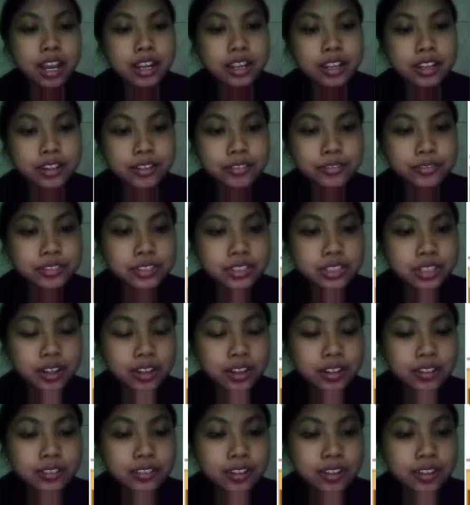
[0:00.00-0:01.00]
If
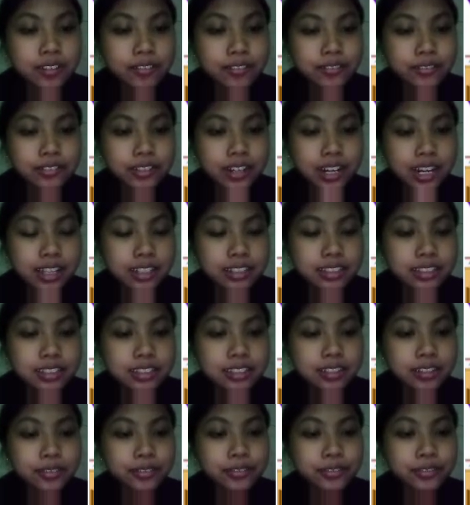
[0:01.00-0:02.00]
John
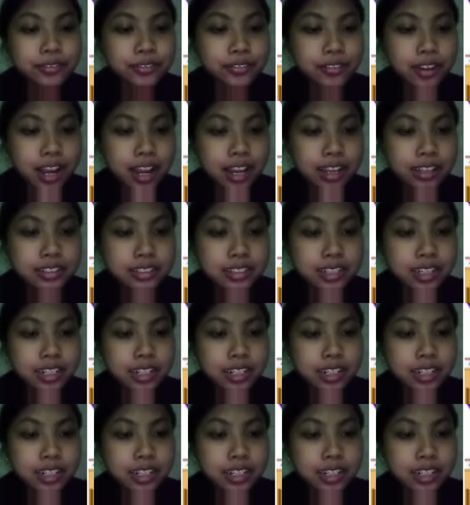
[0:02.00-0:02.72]
runs fast,